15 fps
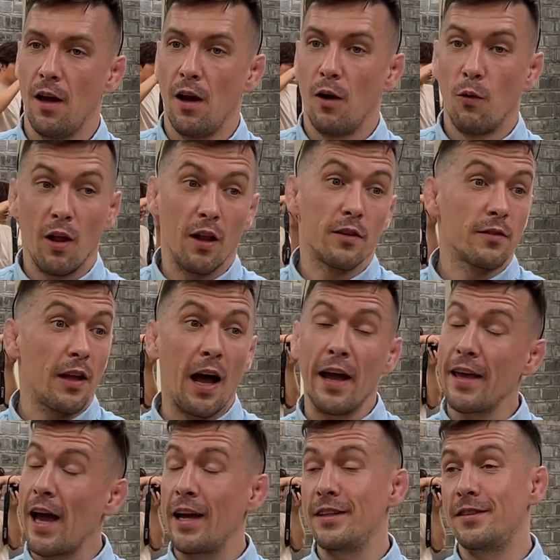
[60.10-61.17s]
Well,
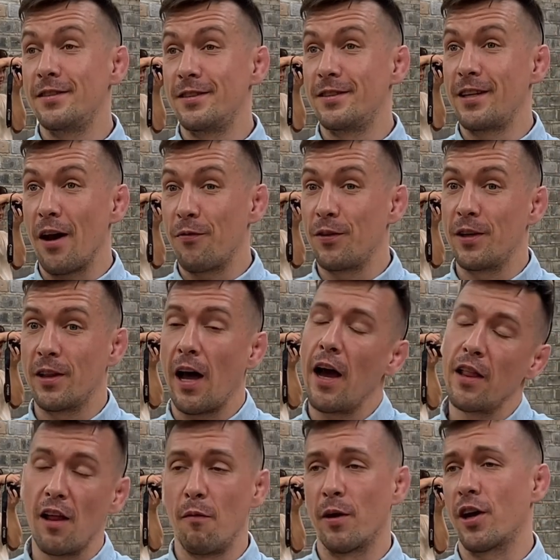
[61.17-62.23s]
I
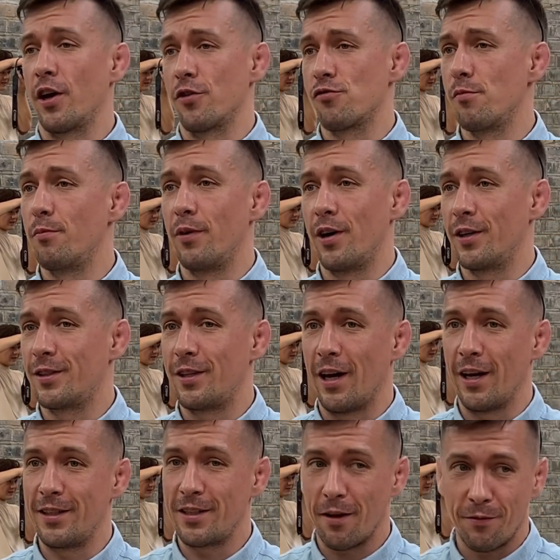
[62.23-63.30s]
love my country, but
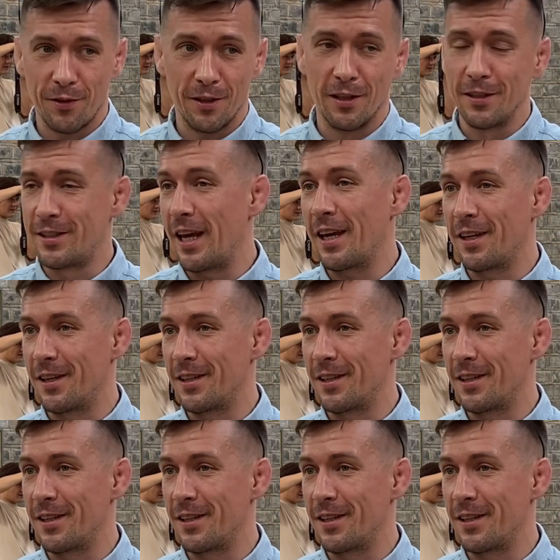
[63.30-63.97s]
I definitely take it